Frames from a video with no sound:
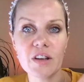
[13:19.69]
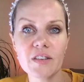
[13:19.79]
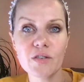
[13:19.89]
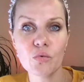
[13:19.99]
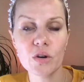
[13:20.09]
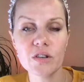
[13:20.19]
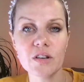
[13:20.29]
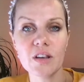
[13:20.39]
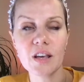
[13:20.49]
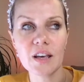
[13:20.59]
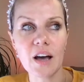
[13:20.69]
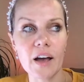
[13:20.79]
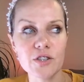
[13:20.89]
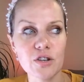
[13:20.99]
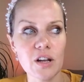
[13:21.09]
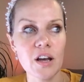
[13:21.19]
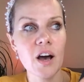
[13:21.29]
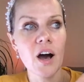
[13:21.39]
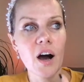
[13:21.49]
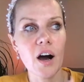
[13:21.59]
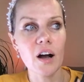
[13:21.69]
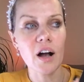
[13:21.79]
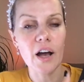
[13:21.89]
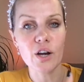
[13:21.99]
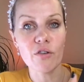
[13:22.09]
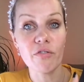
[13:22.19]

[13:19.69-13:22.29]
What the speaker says: He's the one that he actually kind